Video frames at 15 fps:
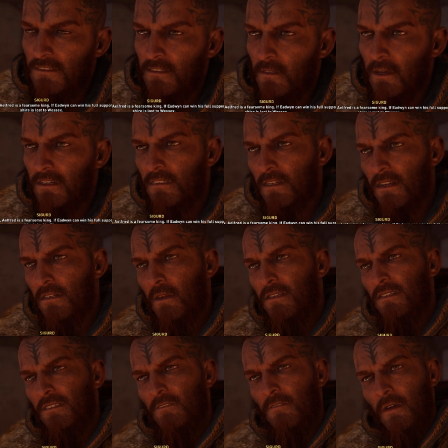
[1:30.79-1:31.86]
Eadwyn can
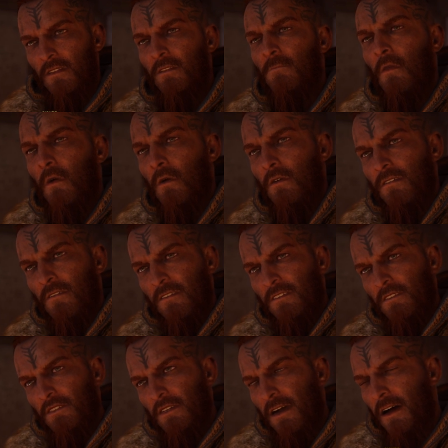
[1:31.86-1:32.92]
win his full support,
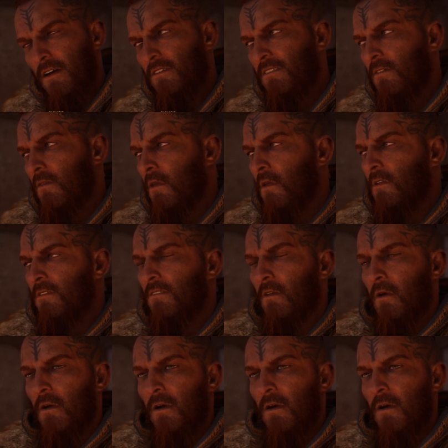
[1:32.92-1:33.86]
this Shire is lost to